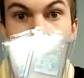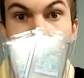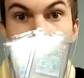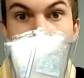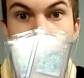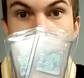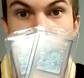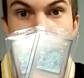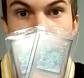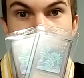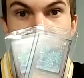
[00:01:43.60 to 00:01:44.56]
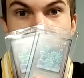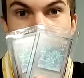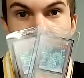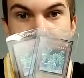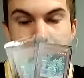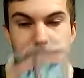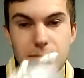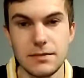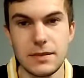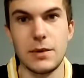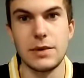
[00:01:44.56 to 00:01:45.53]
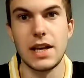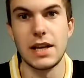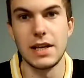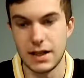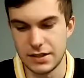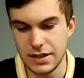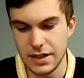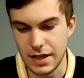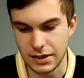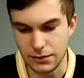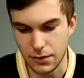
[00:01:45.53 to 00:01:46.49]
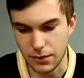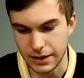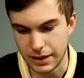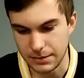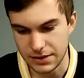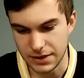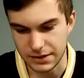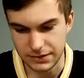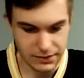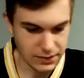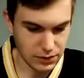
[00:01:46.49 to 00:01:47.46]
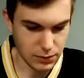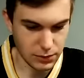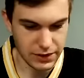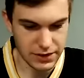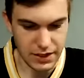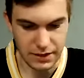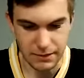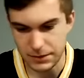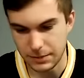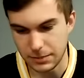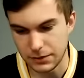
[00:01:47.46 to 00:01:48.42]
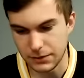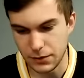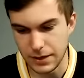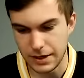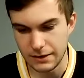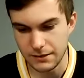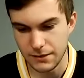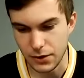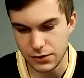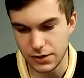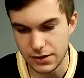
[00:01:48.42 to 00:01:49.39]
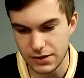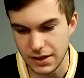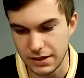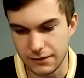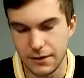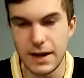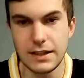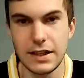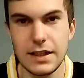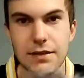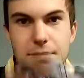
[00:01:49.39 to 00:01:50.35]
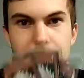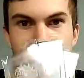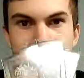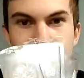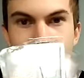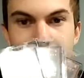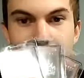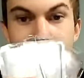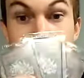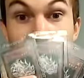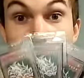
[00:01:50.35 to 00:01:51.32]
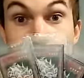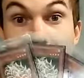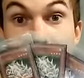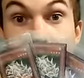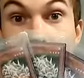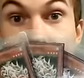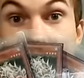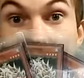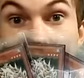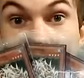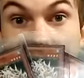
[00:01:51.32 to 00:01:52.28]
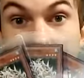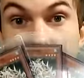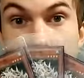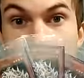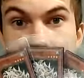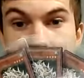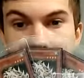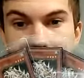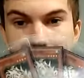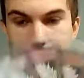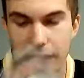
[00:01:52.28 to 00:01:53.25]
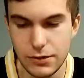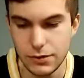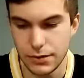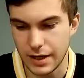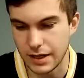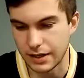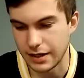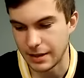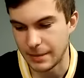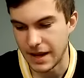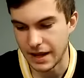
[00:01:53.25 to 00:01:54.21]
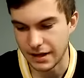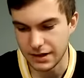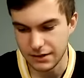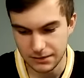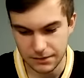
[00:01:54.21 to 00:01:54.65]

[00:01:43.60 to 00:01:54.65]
2 copies of Oxygeddon. Always had an Oxygeddon growing up, so it's cool to see a couple of Korean versions. And finally, 3 copies of Hydrogeddon. Never had a Hydrogeddon in a pack.